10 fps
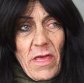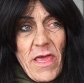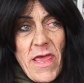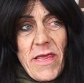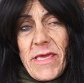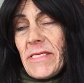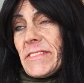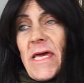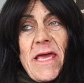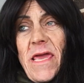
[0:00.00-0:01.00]
And he
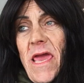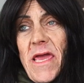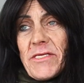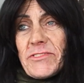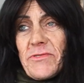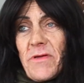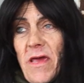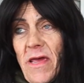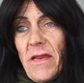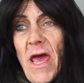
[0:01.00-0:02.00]
said, I ain't asked you
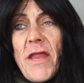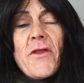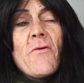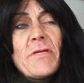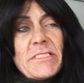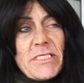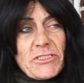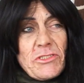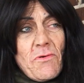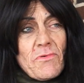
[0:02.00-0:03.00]
that. I noticed
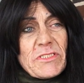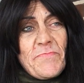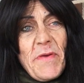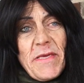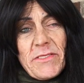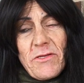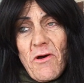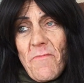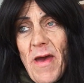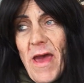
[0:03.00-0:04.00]
that you don't speak to
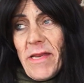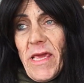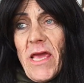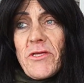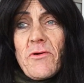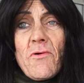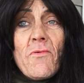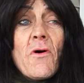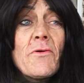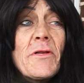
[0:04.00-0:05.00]
nobody and you
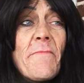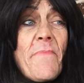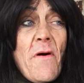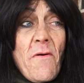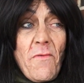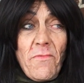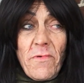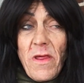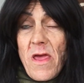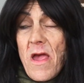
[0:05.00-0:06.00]
don't go to the phone.
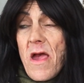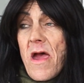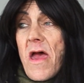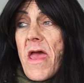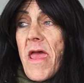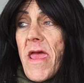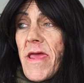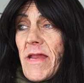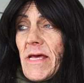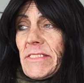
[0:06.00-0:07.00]

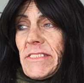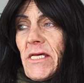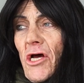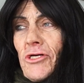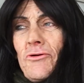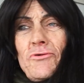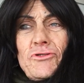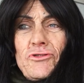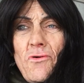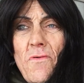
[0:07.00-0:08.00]
And I said, are you
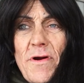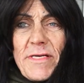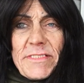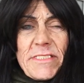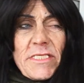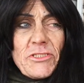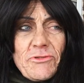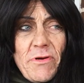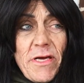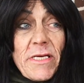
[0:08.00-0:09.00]
sure? Is this a
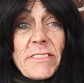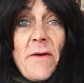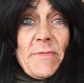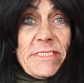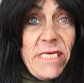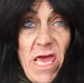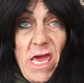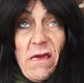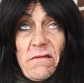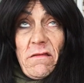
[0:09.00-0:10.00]
trick? Because I was scared.